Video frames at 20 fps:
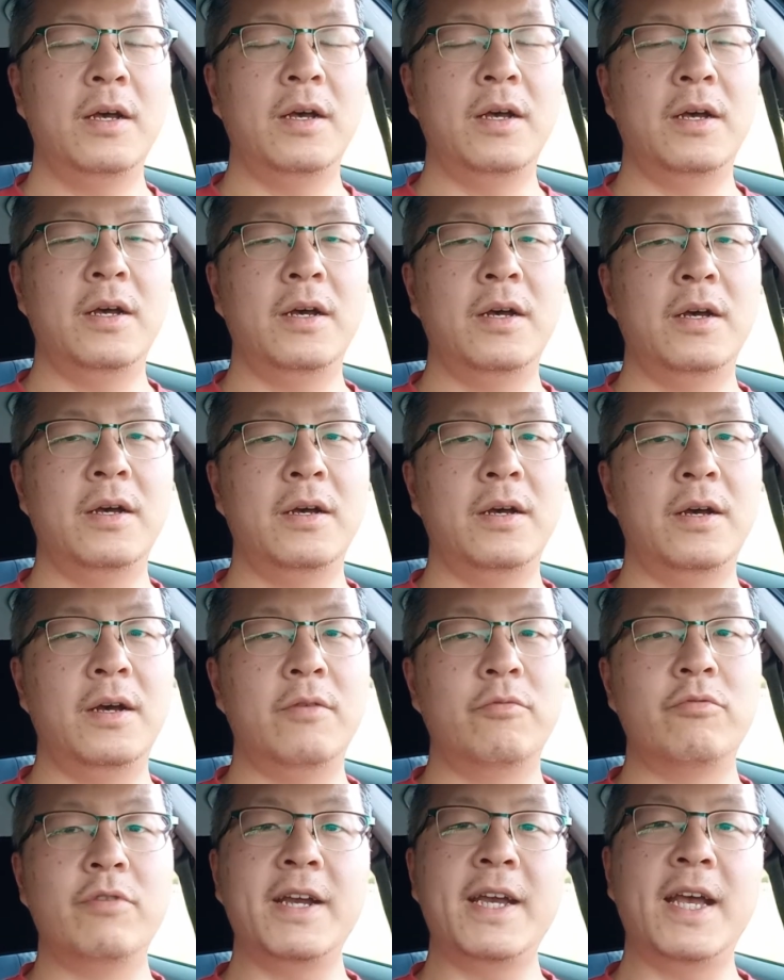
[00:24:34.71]

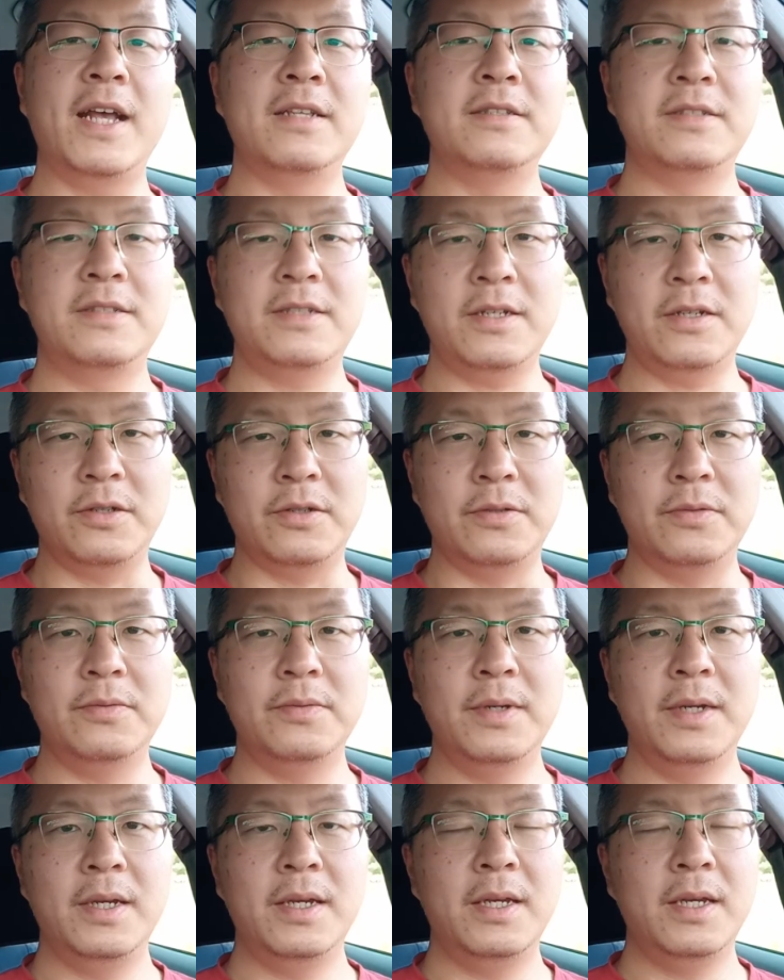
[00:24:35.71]
a right hand
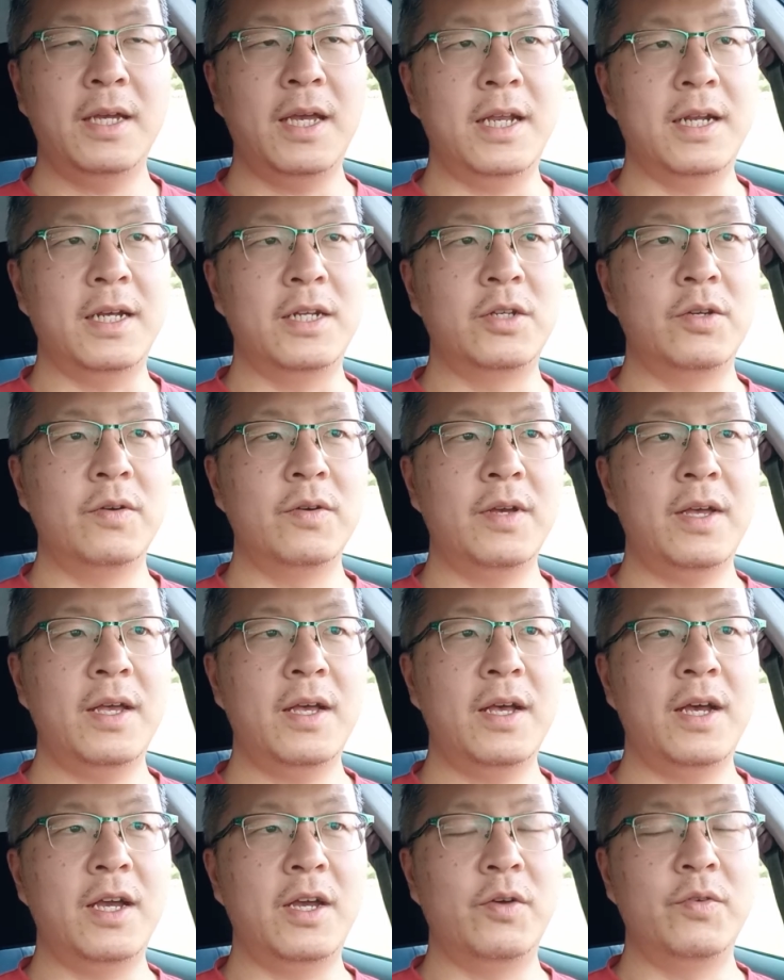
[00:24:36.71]
signal, and
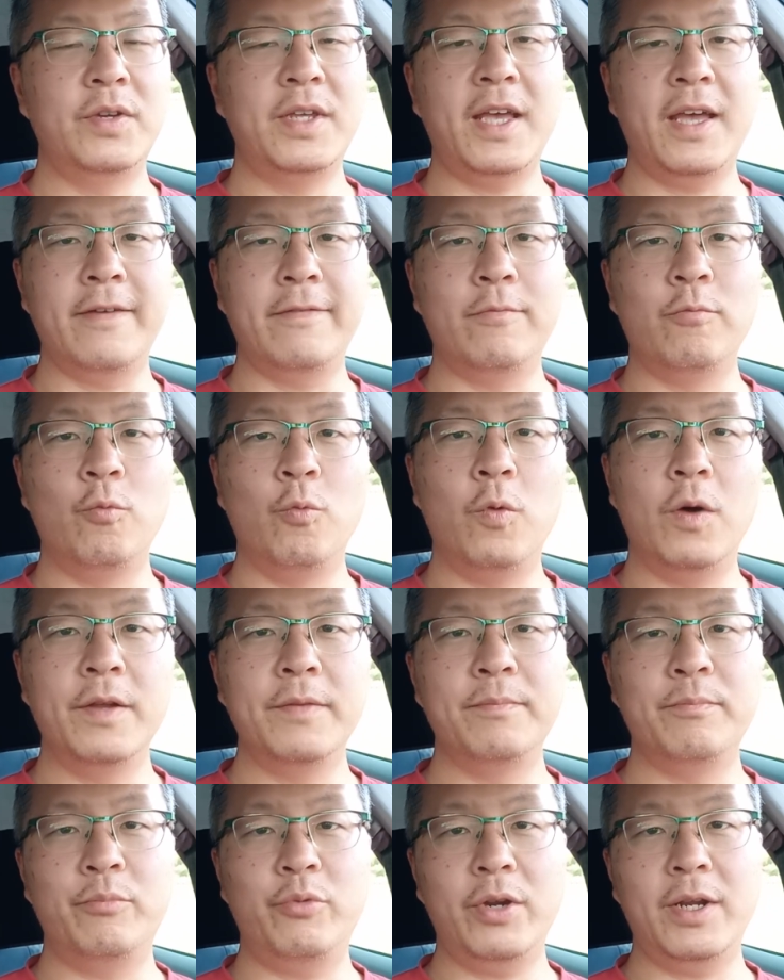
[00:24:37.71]
I only have
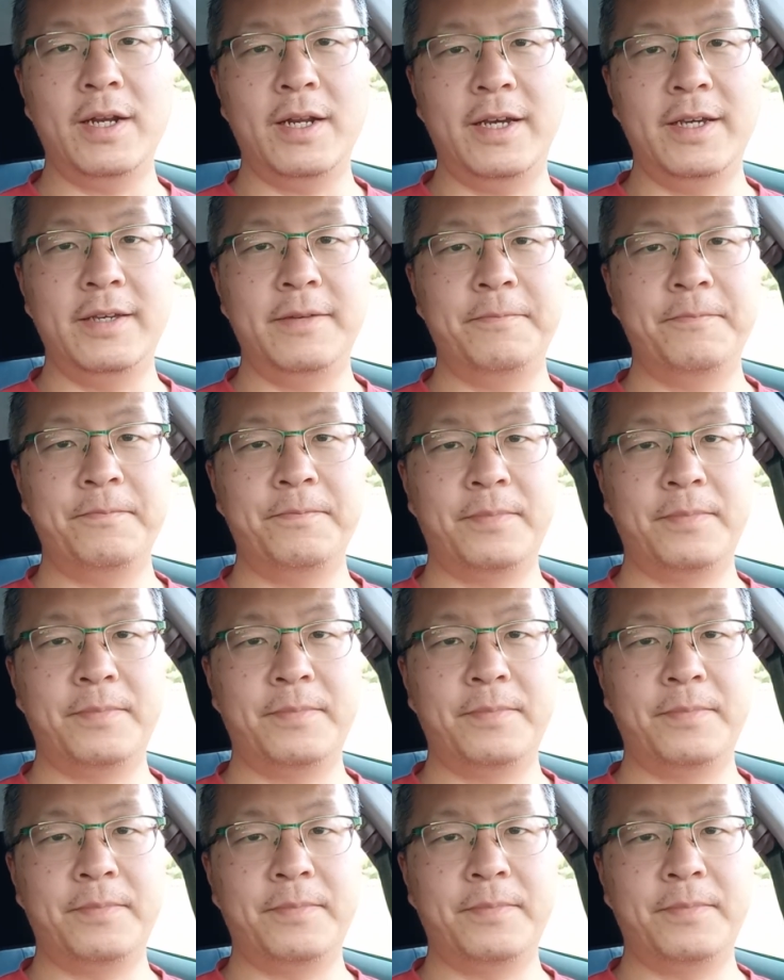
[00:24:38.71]
one brake light.